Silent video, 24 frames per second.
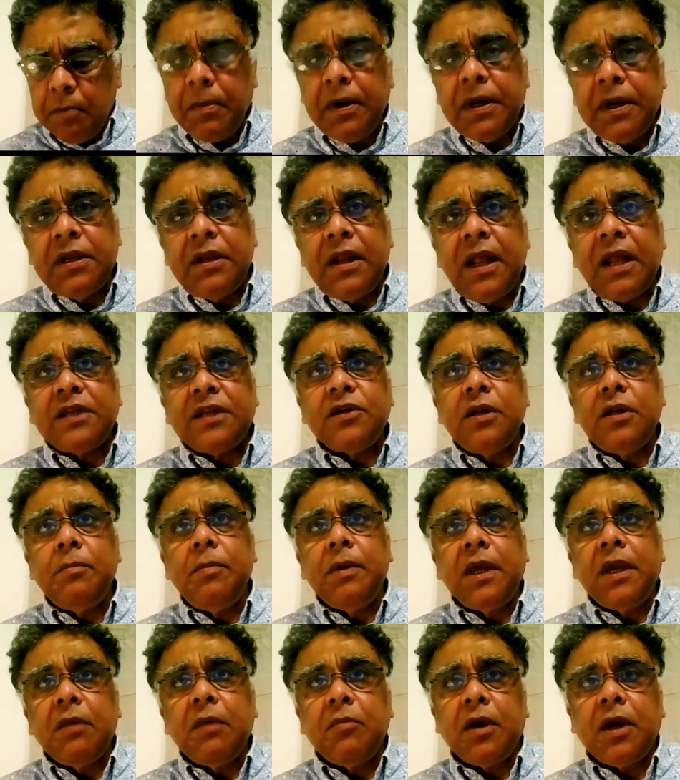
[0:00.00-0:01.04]
but he laterally
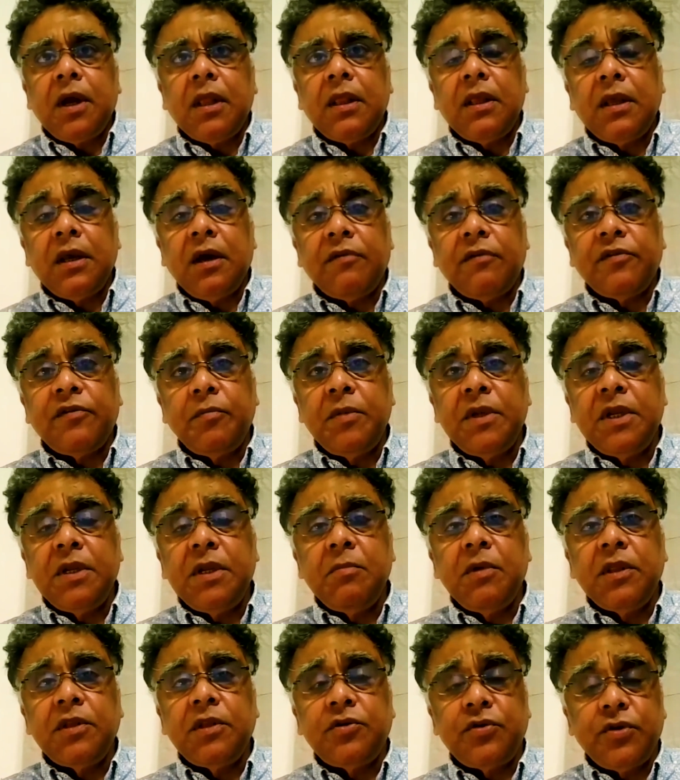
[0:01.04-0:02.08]
became a Catholic after meeting
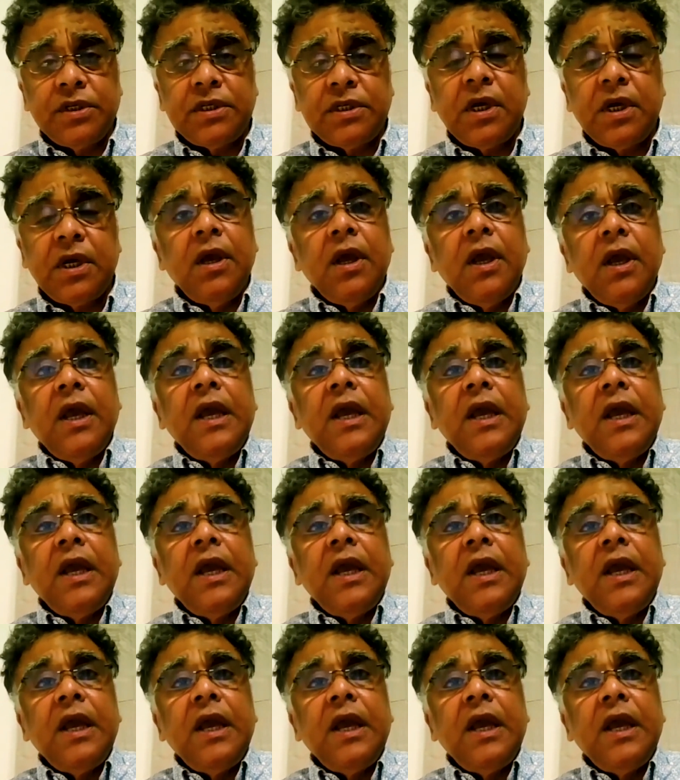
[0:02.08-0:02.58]
Mother Teresa.